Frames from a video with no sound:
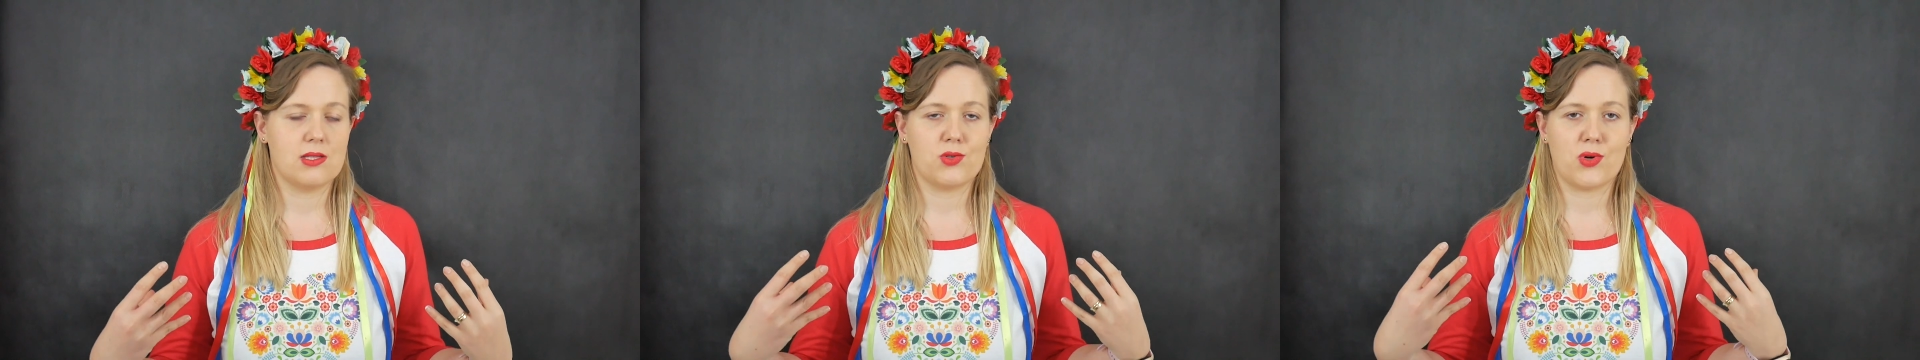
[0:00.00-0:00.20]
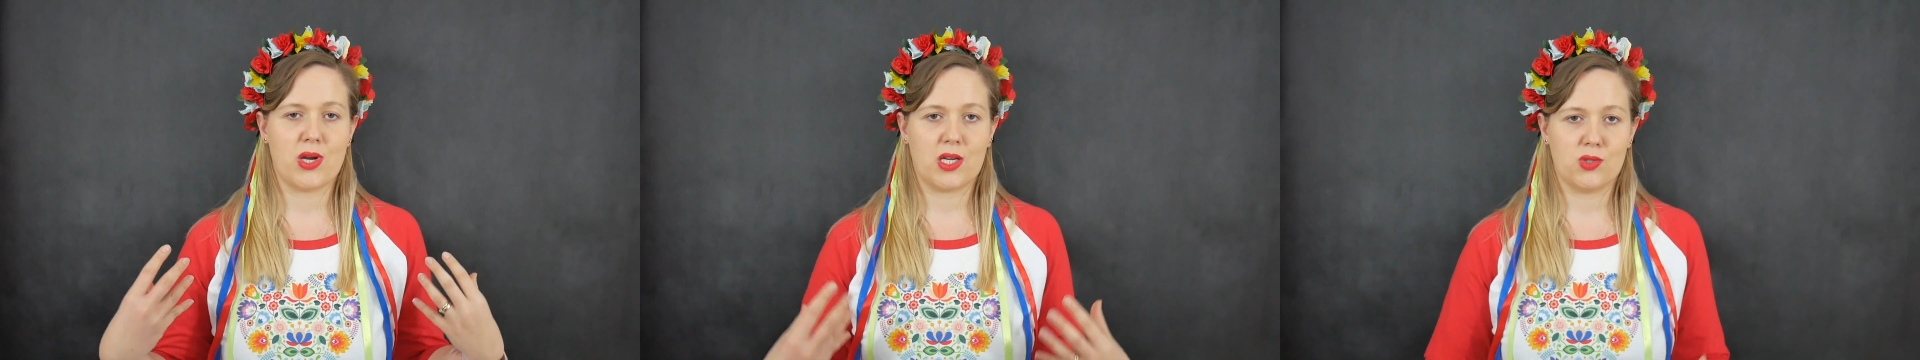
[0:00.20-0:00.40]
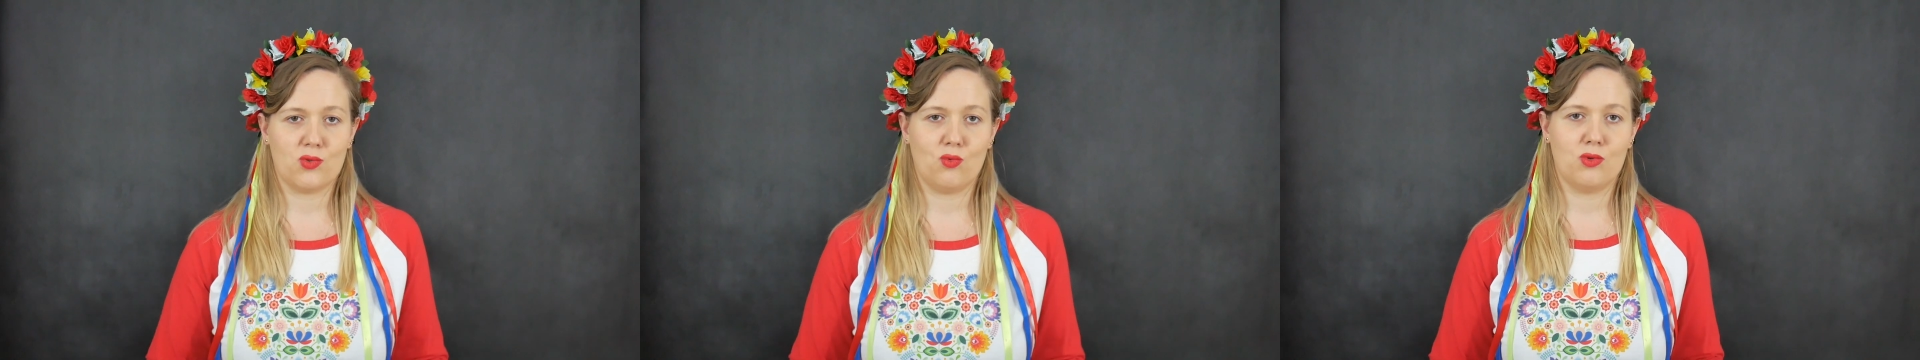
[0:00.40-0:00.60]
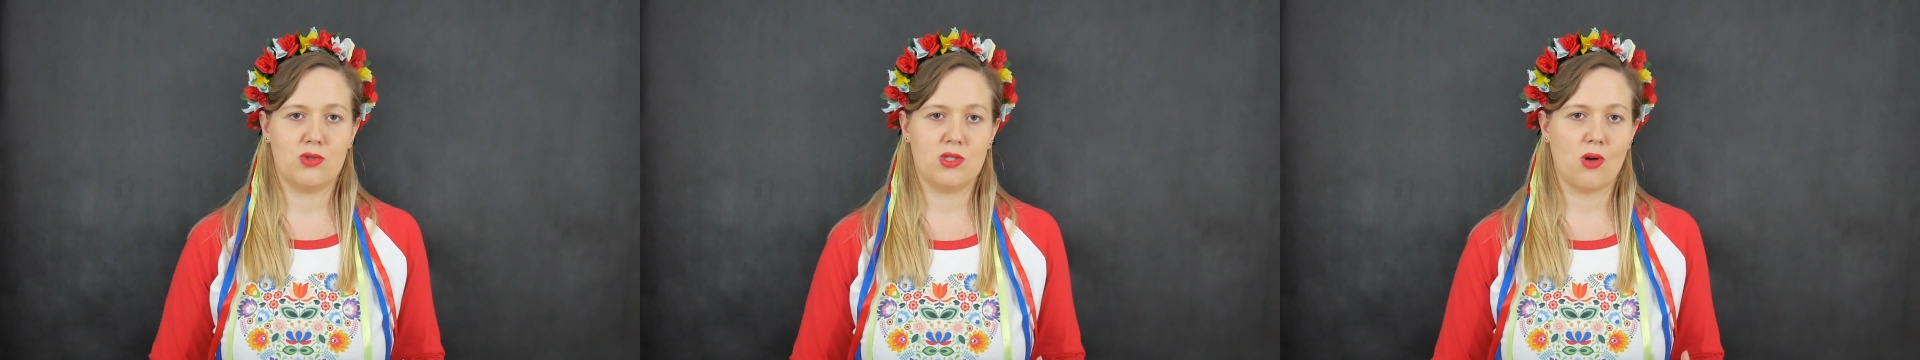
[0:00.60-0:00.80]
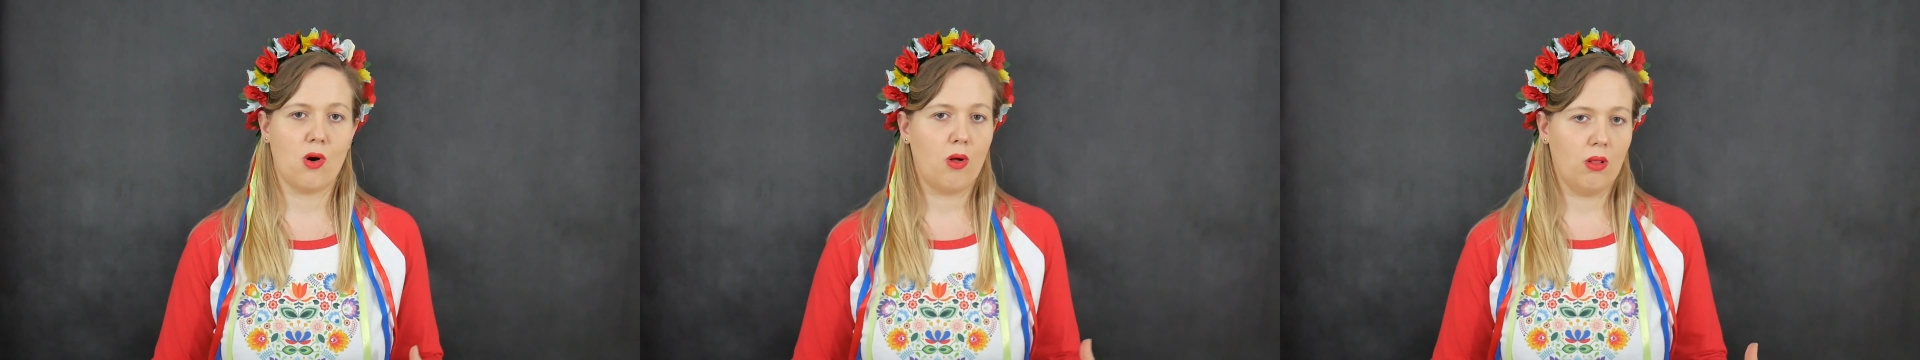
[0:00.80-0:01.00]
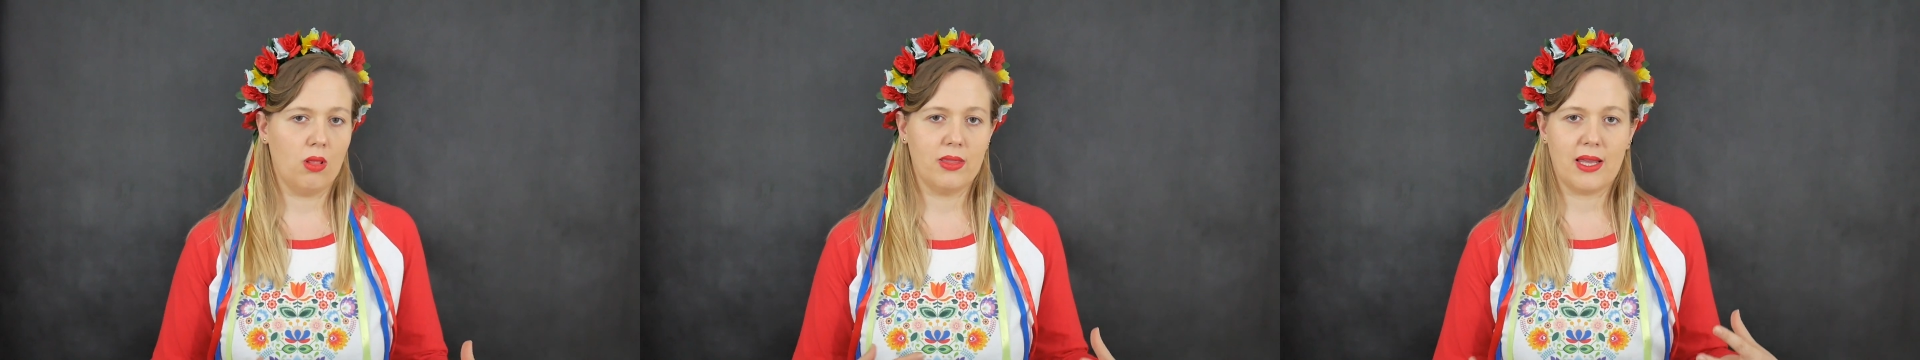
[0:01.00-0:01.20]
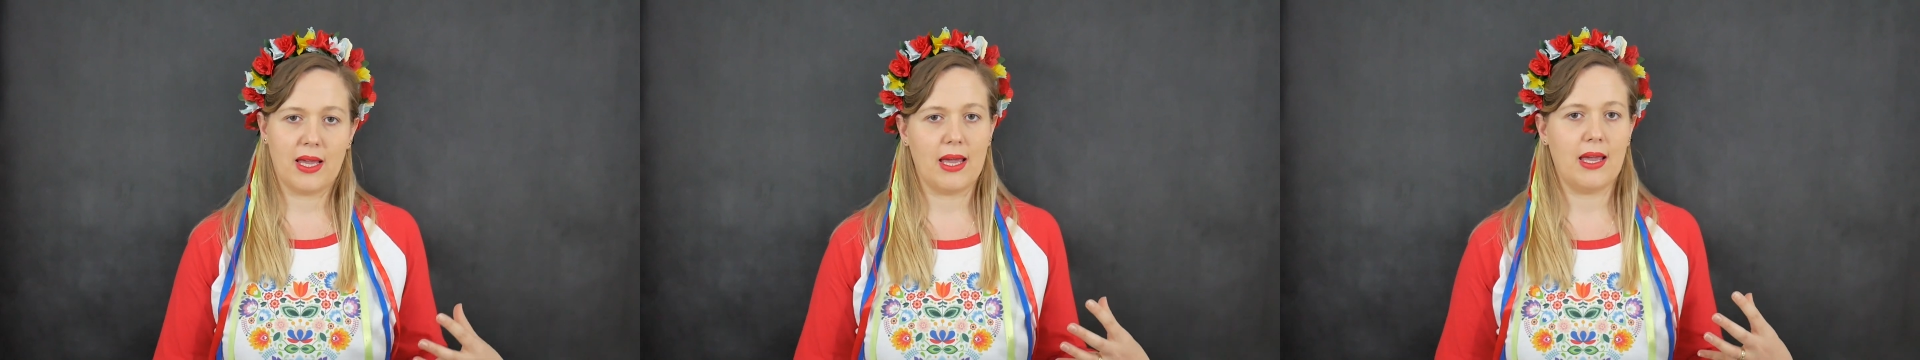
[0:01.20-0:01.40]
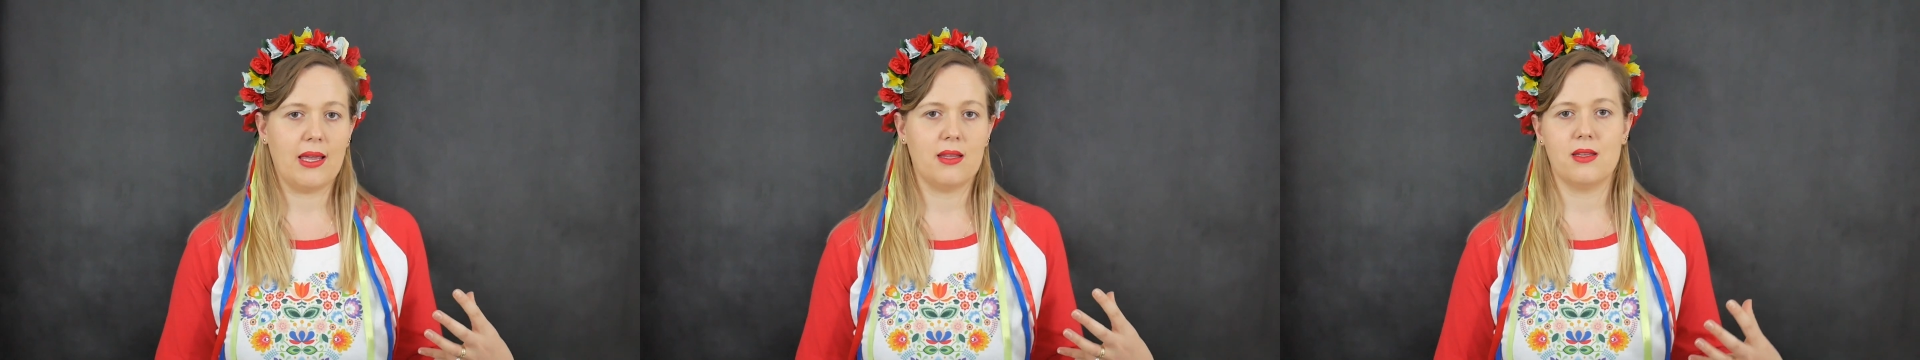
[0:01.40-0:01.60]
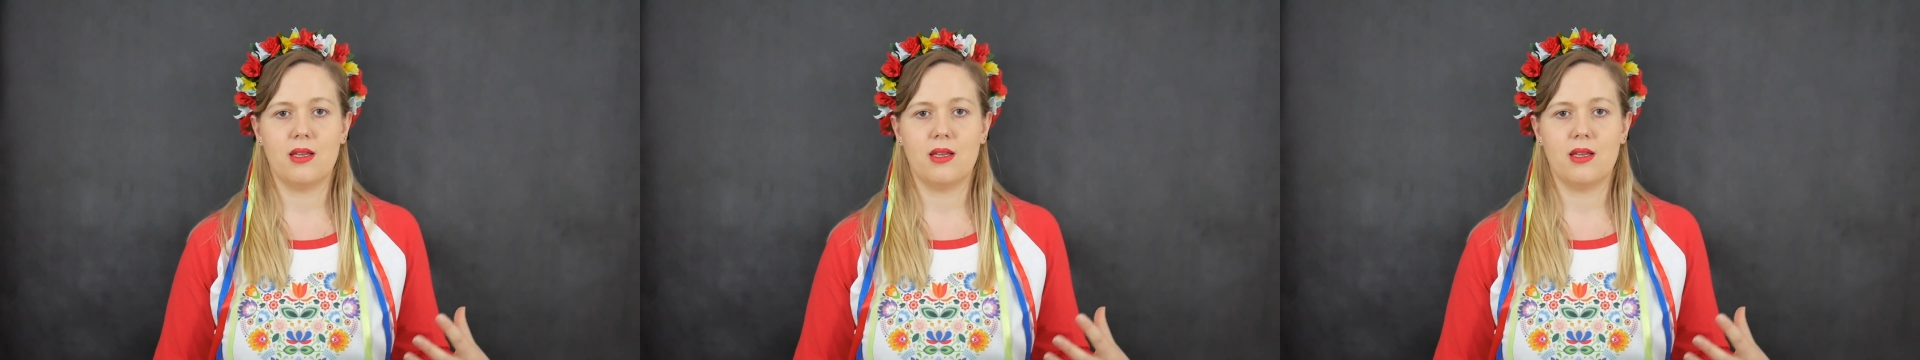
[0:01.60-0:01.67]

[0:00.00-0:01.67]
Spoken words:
tracksuits all day.